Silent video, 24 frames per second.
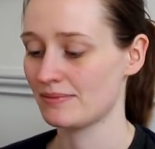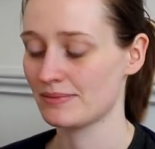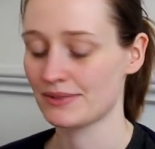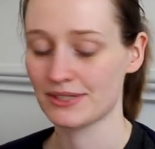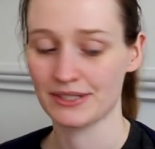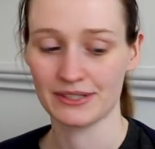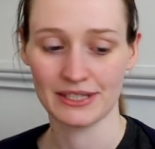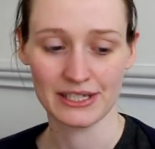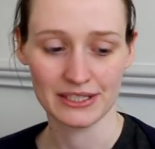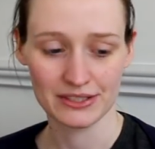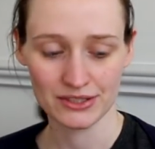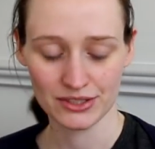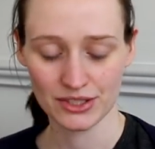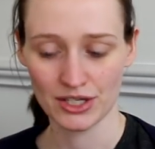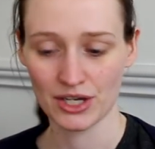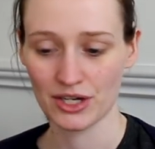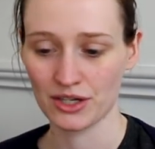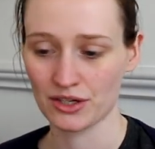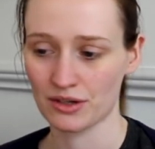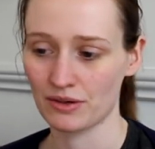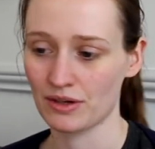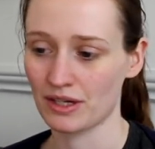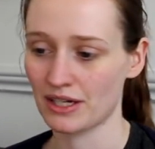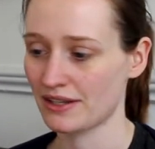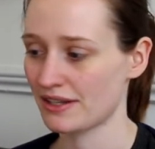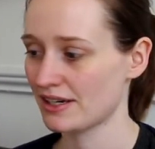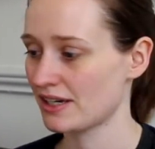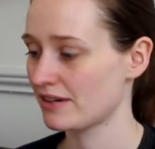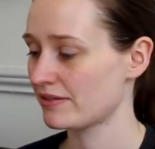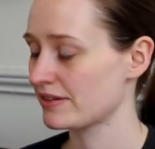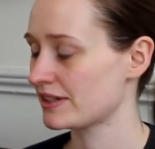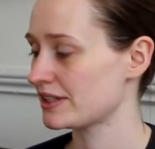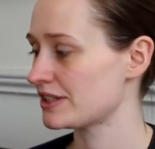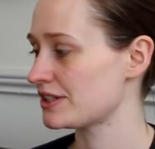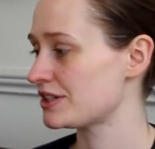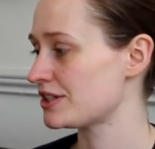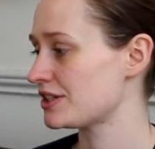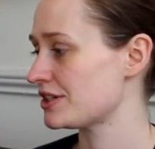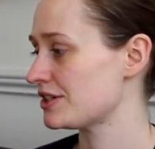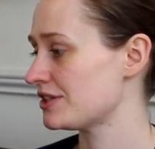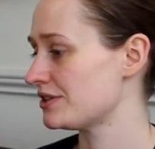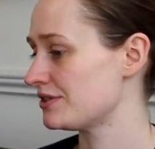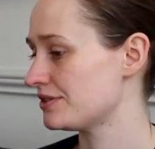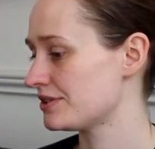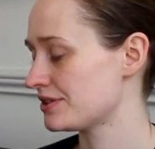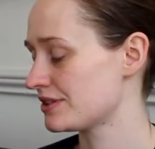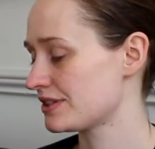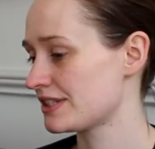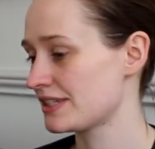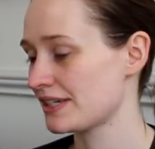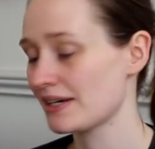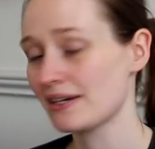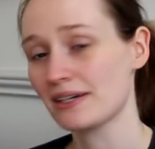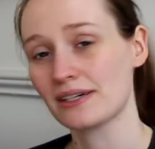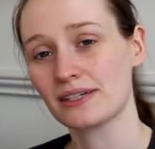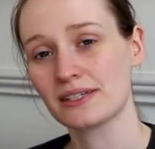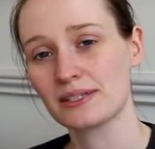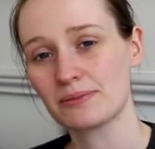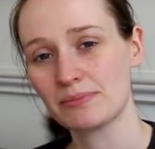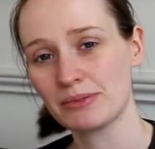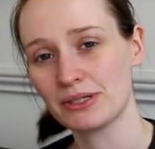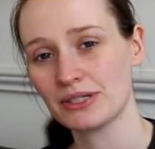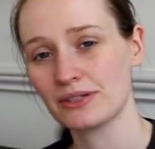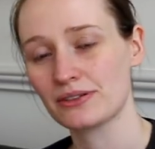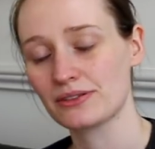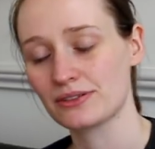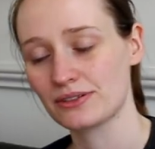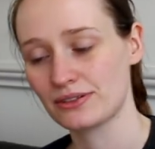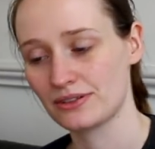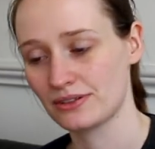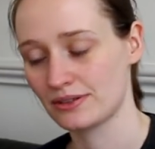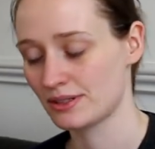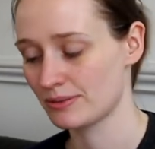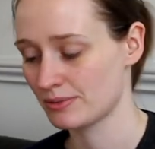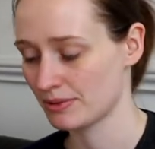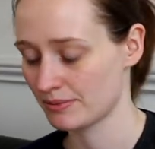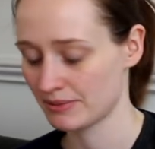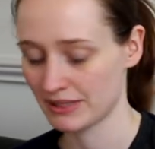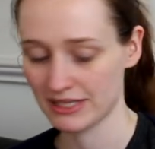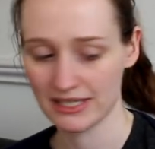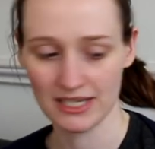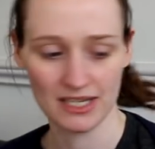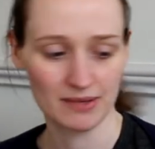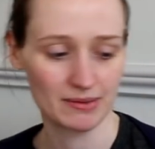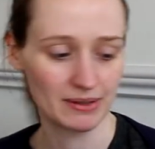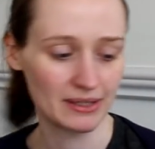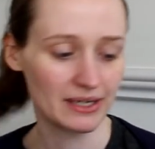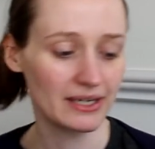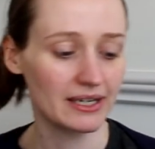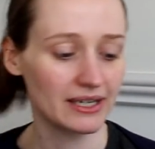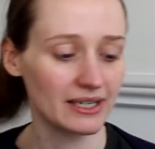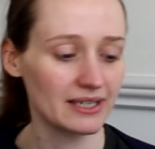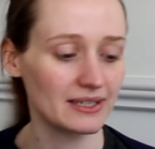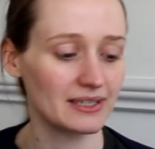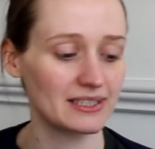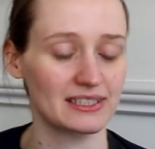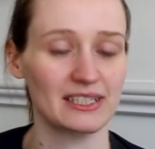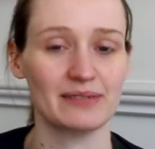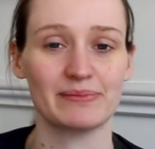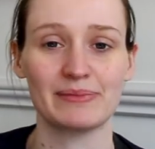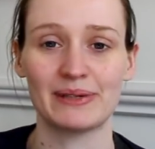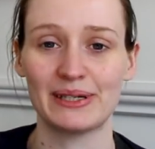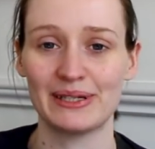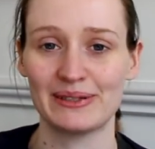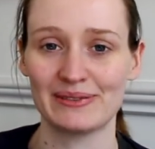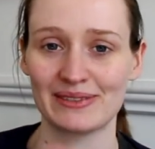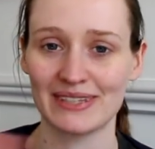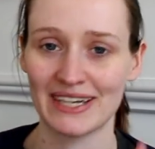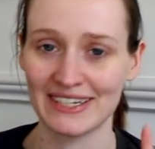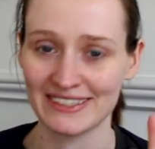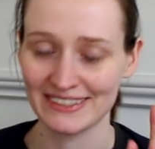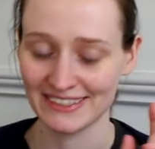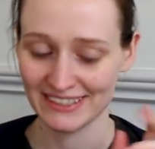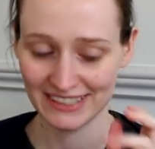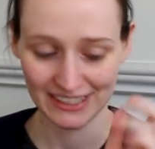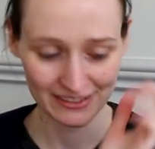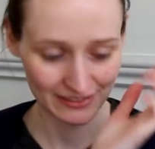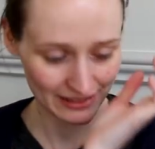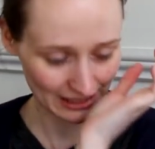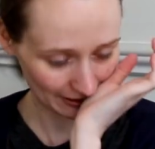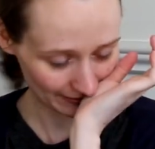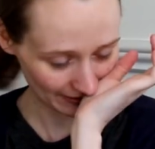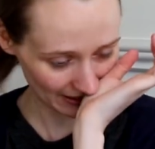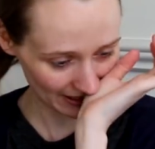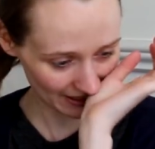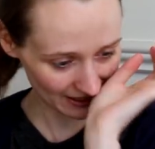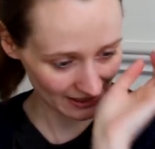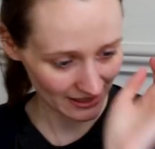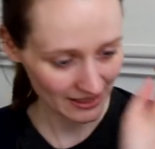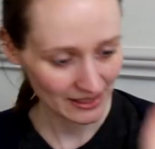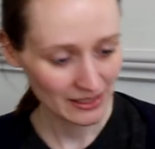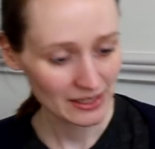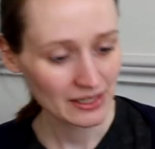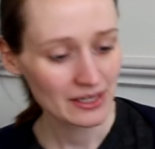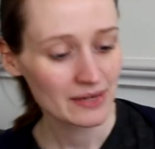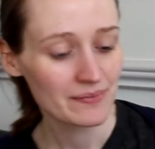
So that's 2, and I think I'm gonna choose 6 books to put my TBR as like my tentative TBR.